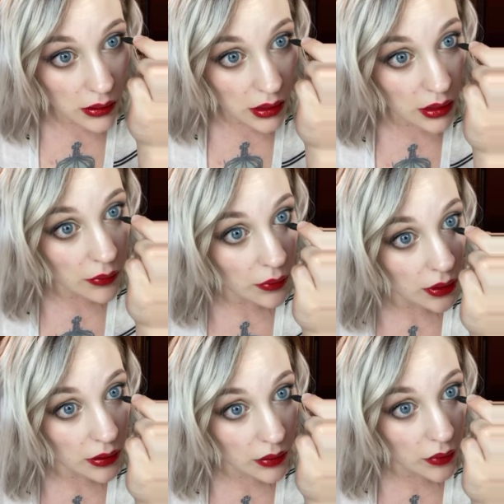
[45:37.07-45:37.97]
and I
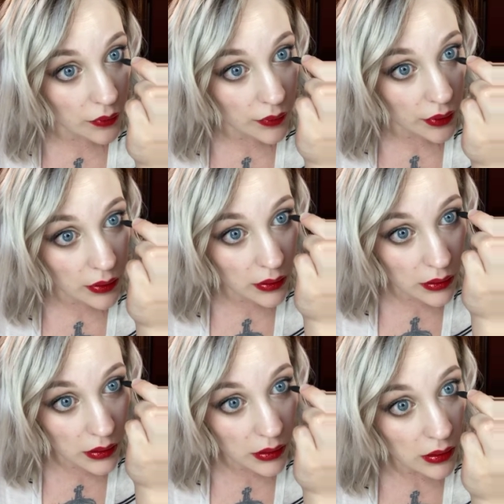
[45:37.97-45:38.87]
run it over
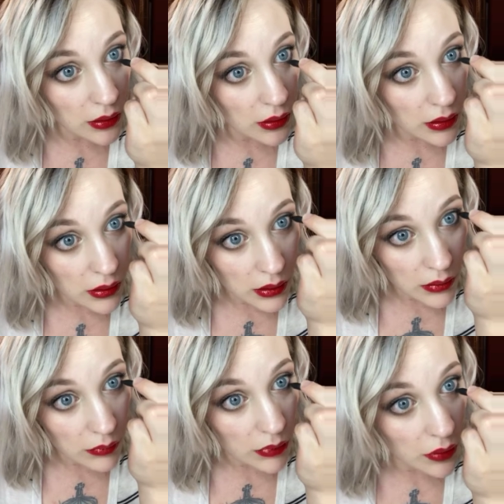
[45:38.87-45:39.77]

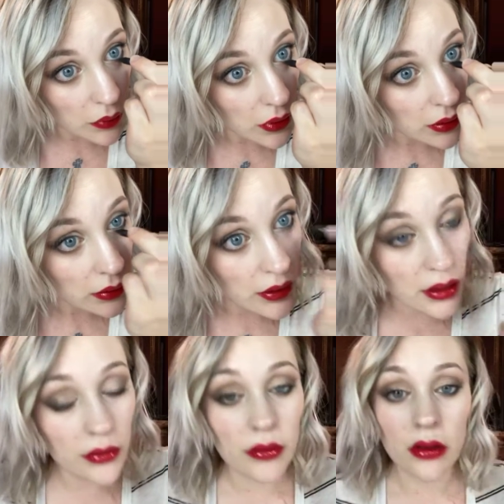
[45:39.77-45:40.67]
my
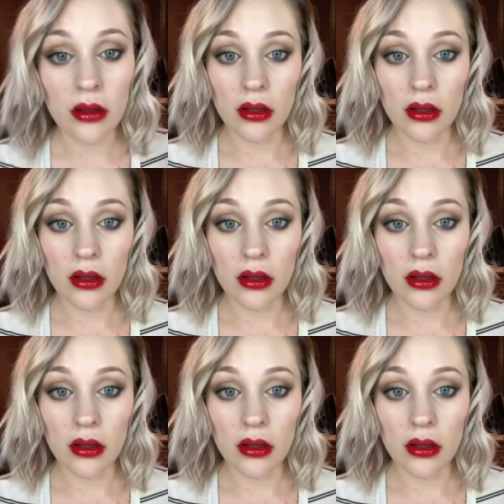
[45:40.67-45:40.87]
waterline.